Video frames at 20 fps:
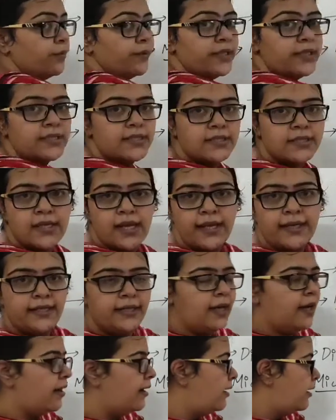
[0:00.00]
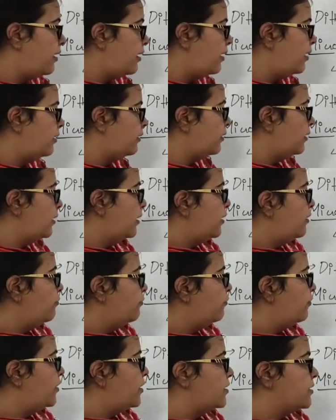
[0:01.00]
to inside are,
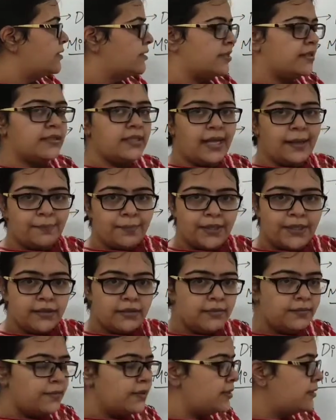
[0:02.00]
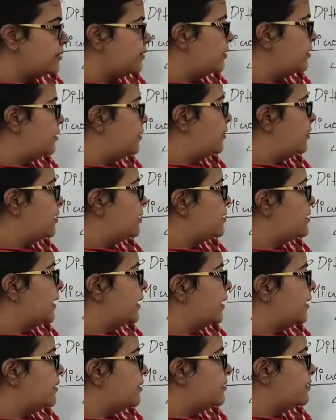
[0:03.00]
first is epidermis,
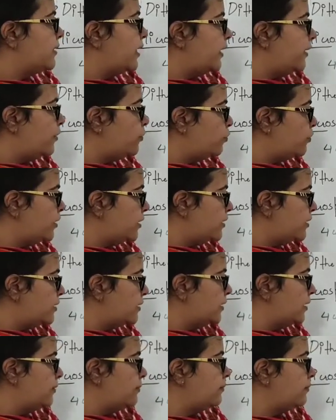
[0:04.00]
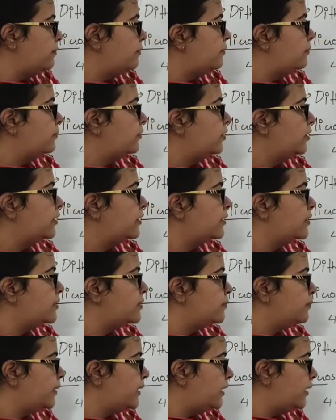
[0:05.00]
second is endothecium, third
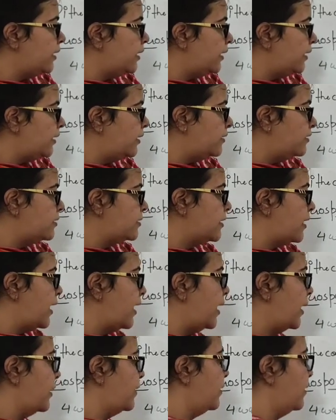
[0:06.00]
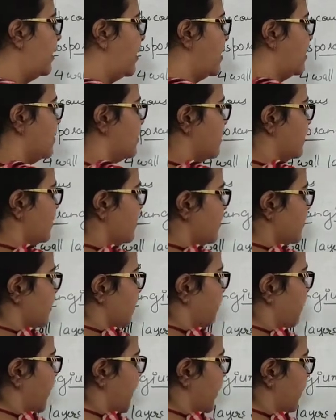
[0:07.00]
is middle layers, and last is
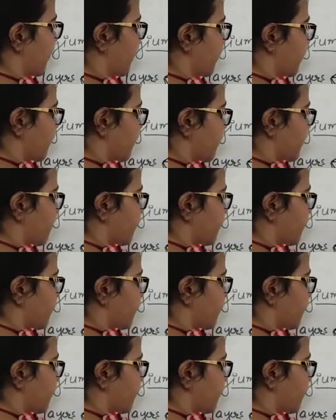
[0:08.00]
tapetum.